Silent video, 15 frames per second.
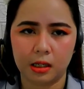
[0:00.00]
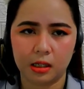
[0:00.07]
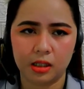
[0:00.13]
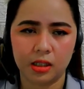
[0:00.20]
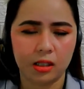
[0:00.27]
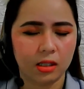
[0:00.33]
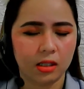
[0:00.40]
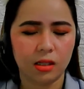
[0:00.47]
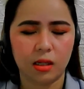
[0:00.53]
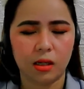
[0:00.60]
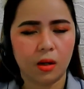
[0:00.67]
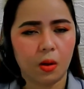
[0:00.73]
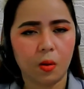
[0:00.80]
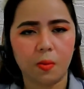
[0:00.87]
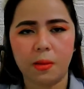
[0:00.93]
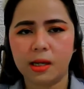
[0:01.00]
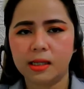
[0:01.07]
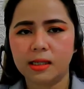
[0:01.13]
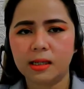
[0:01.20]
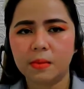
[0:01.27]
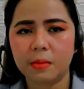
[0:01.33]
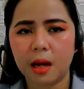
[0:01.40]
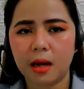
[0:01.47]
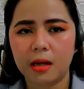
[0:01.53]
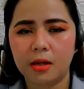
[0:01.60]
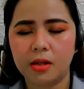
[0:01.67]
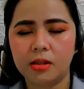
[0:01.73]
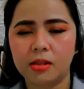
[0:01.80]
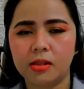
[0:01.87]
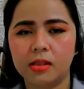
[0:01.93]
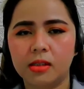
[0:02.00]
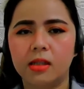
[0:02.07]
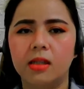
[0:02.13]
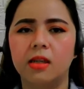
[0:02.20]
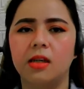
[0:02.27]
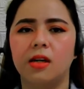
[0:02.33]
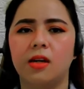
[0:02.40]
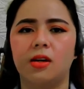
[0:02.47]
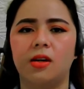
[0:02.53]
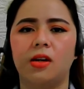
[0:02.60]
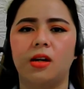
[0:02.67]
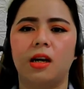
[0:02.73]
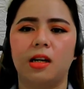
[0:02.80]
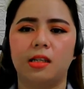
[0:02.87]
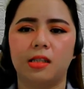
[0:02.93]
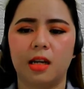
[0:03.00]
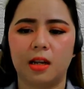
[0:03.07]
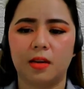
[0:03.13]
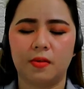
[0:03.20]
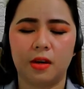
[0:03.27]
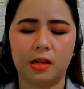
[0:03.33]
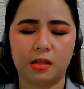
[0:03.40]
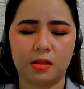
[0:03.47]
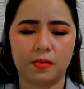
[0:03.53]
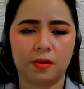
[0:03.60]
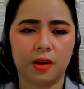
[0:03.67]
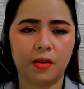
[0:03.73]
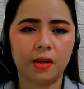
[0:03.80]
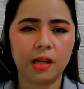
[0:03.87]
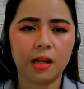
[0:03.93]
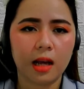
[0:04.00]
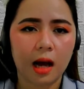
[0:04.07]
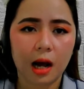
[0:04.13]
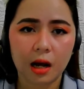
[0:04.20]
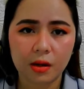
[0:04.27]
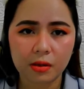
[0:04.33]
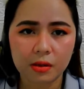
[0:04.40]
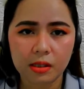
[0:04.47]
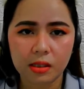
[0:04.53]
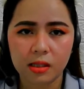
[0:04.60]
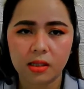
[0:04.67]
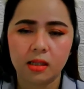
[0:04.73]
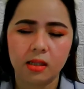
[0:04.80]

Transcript: She does not know basic manners, alright, and is very loud,